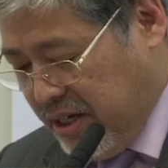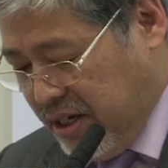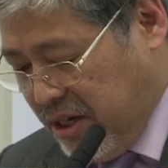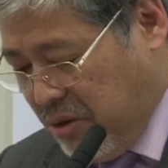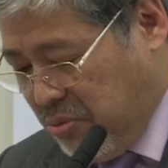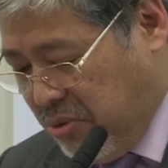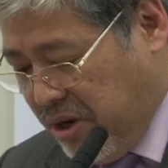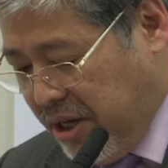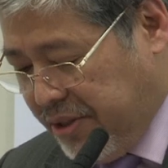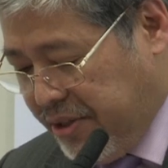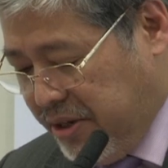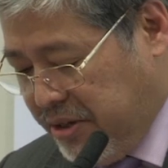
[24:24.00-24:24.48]

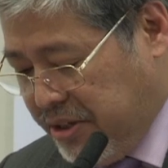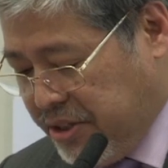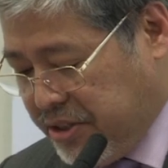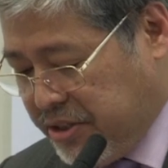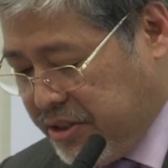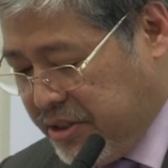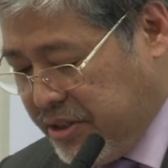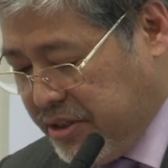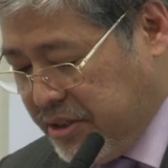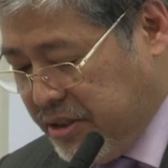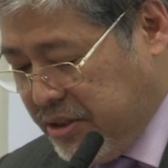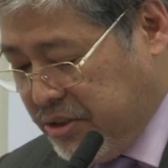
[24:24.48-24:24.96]
While
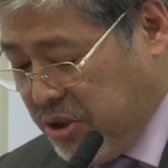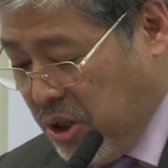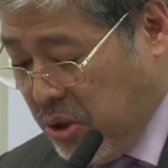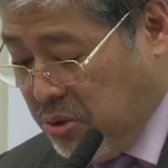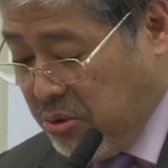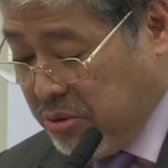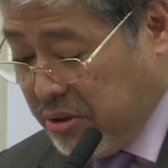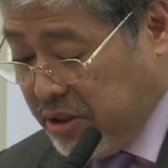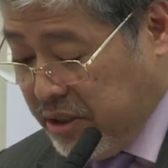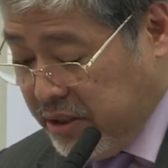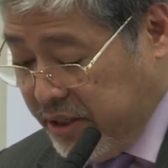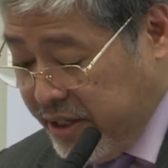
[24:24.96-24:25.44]
there's
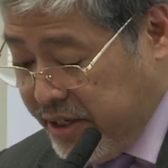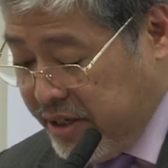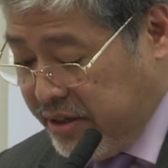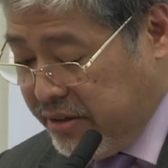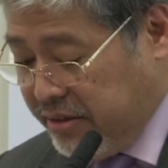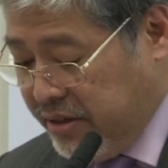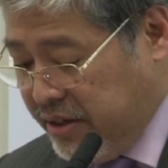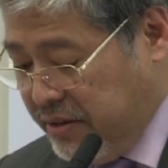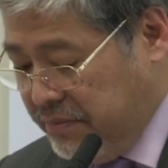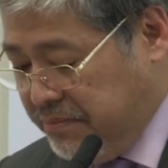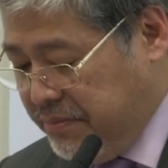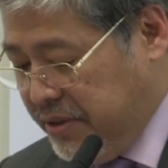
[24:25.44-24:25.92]
no
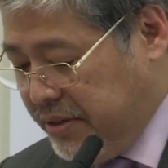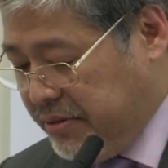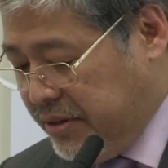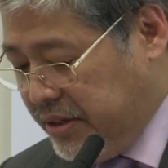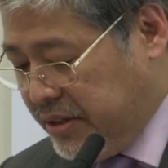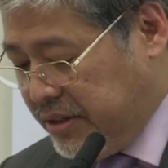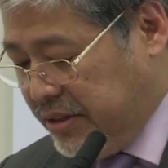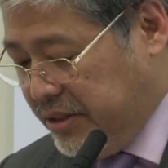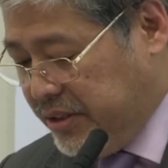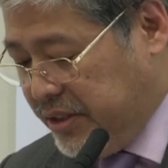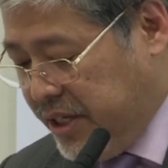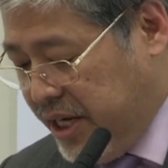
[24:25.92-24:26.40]
clear
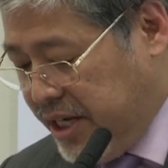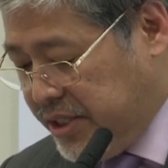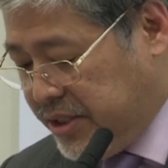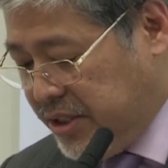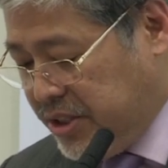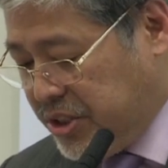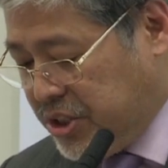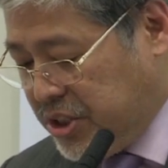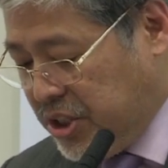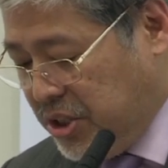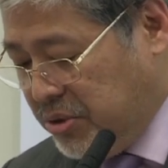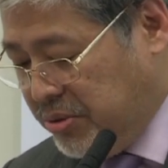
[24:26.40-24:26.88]
empirical
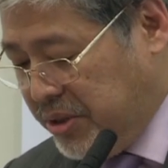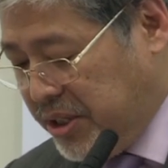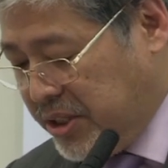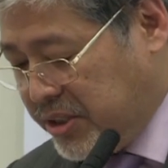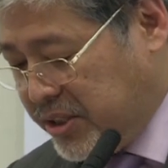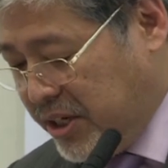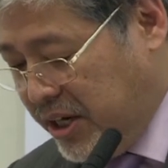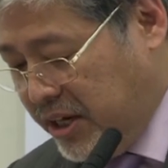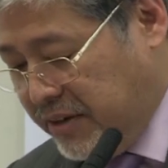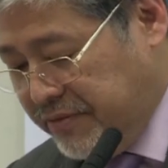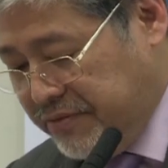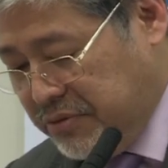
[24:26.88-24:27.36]
data showing
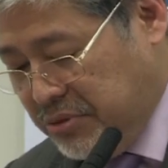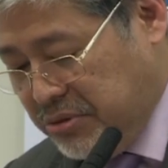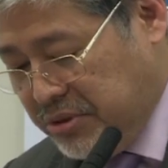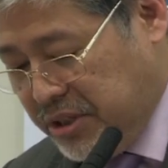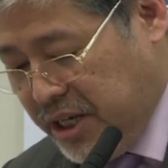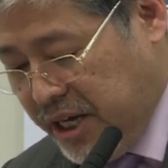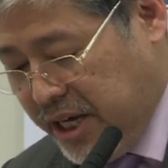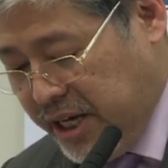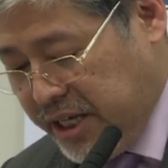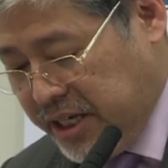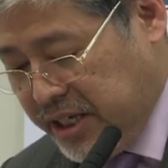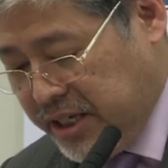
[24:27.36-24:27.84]
Typhoon
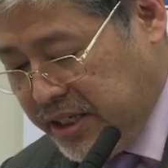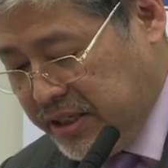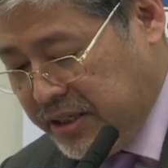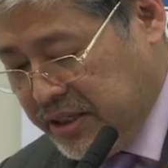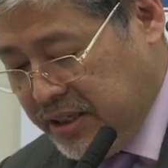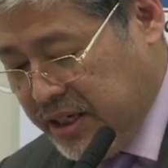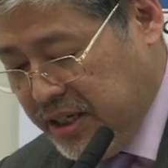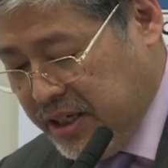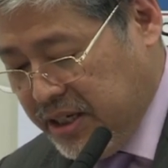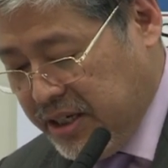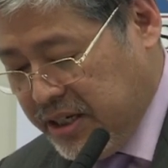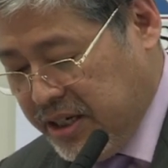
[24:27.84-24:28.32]

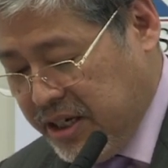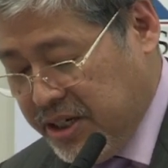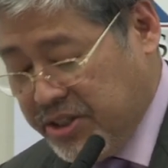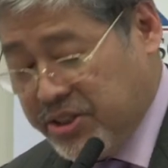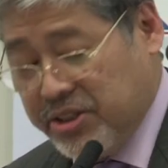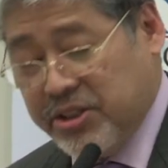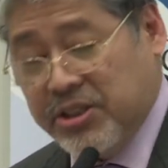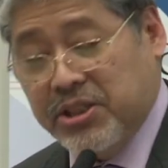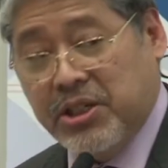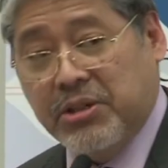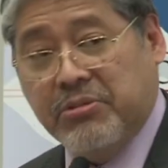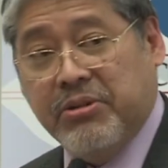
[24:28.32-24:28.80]
Haiyan is
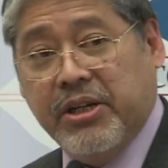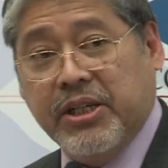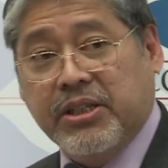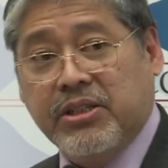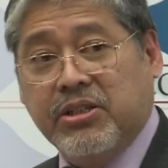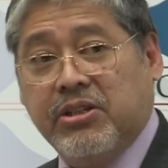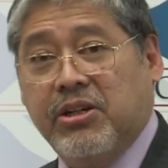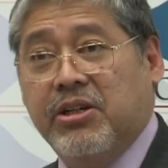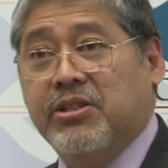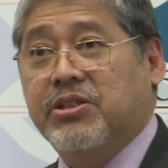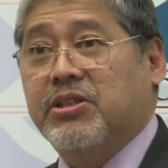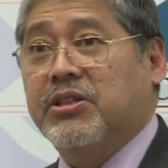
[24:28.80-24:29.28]
a
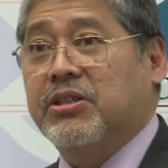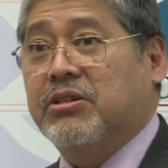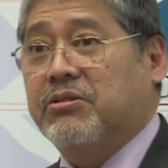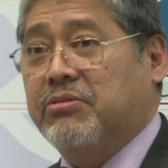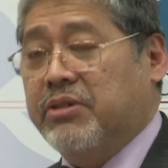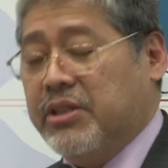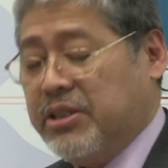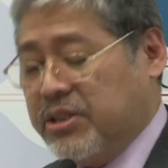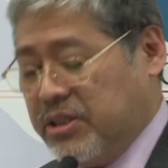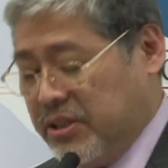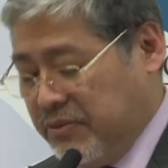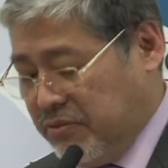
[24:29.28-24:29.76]
direct
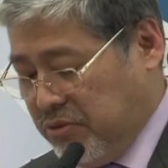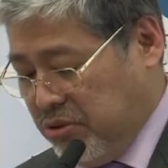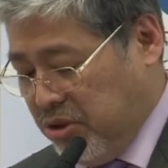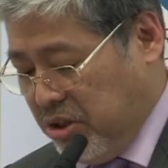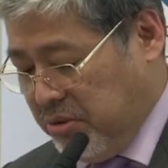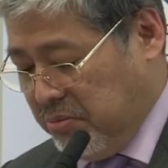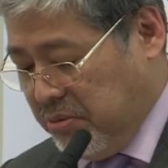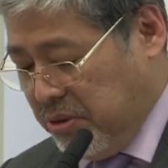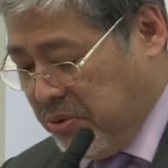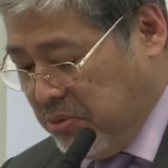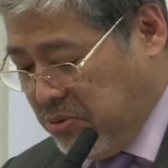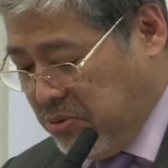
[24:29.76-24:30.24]
consequence of global